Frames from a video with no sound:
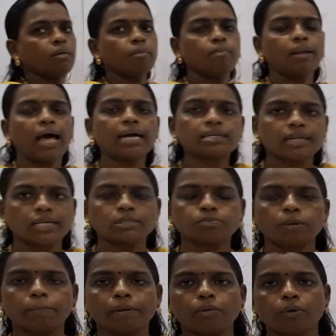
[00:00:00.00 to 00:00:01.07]
Black race
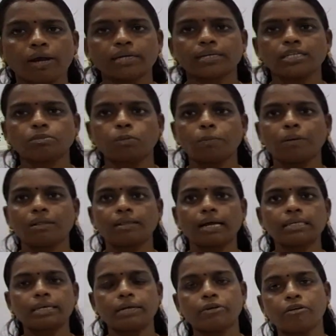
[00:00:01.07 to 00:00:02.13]
people, white race people,
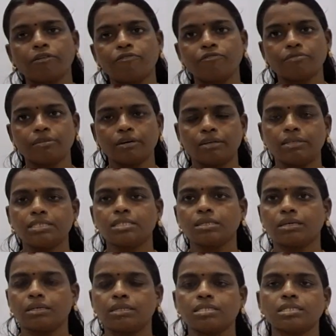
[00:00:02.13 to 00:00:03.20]
that kind of
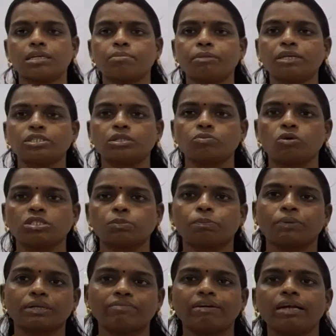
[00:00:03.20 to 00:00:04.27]
discrimination was
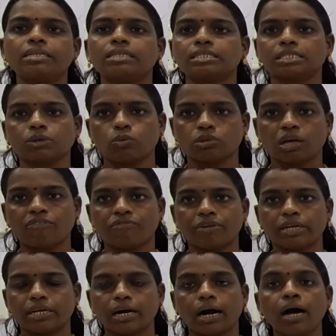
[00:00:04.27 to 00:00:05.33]
prevailed in South
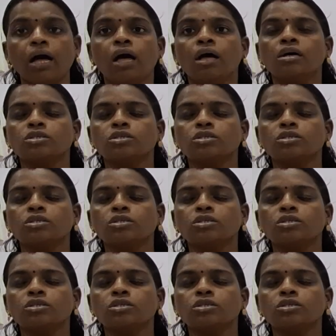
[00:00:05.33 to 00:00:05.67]
Africa.